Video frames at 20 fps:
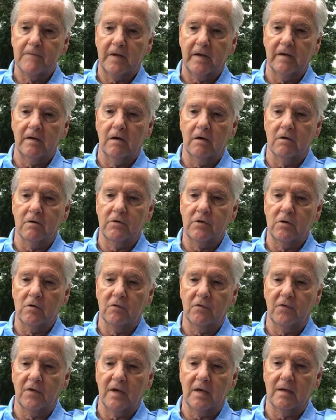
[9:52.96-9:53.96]
honor your
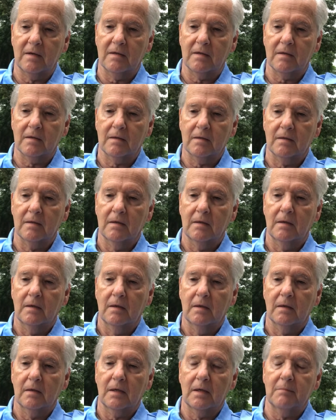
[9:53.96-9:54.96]
faith,
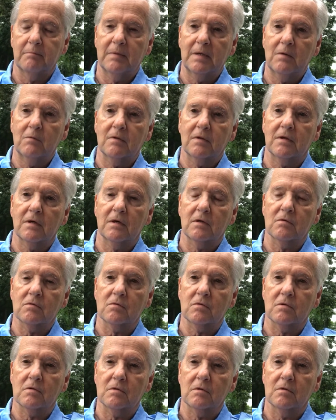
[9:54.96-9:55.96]
can be with
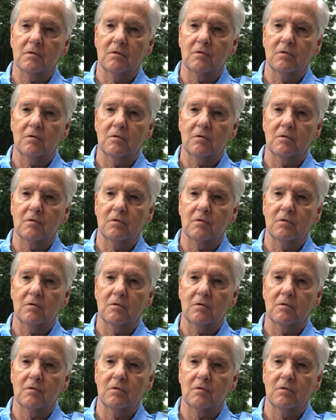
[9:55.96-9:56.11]
those